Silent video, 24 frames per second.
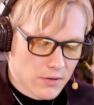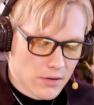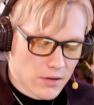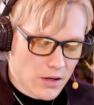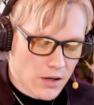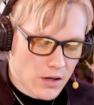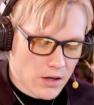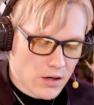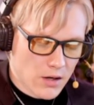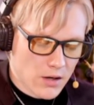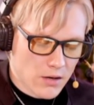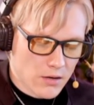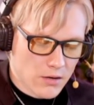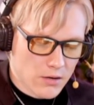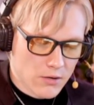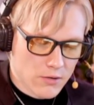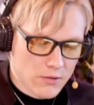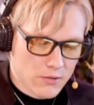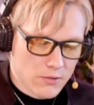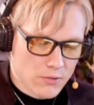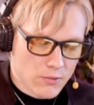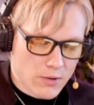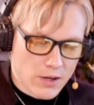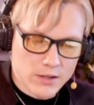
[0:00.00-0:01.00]

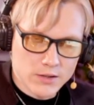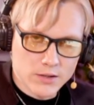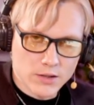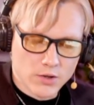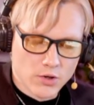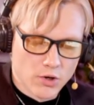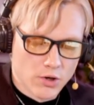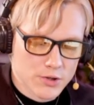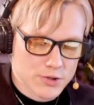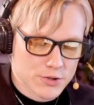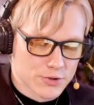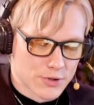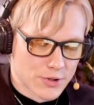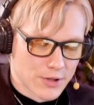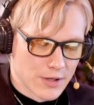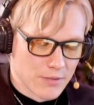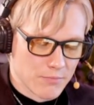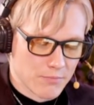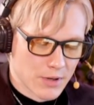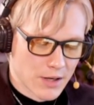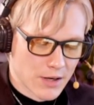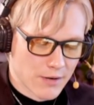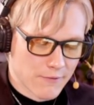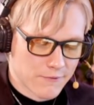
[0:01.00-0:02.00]
quite the contrary
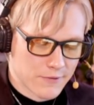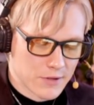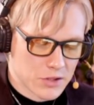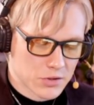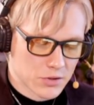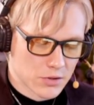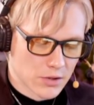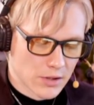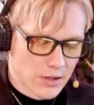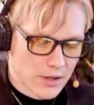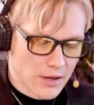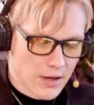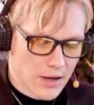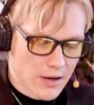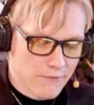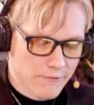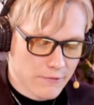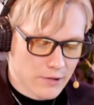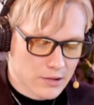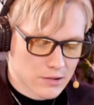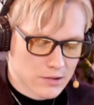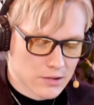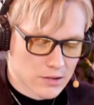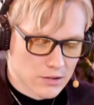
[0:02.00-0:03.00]
beneficial
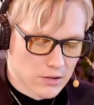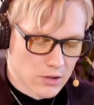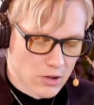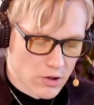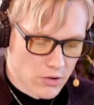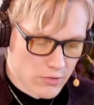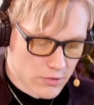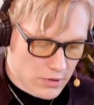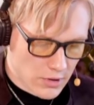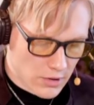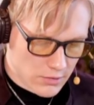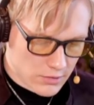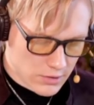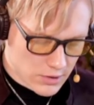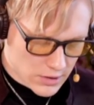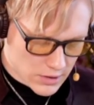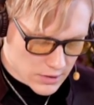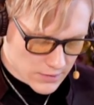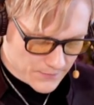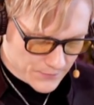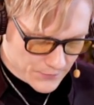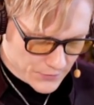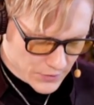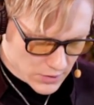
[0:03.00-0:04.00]
effects at low
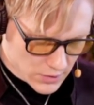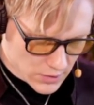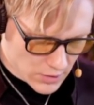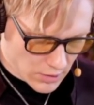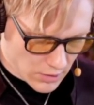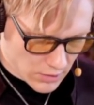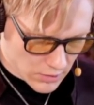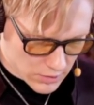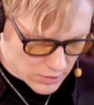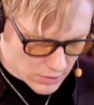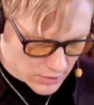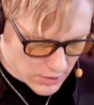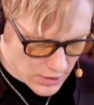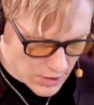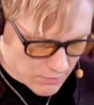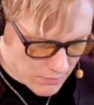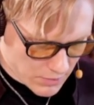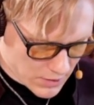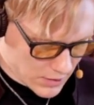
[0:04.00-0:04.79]
doses. So they've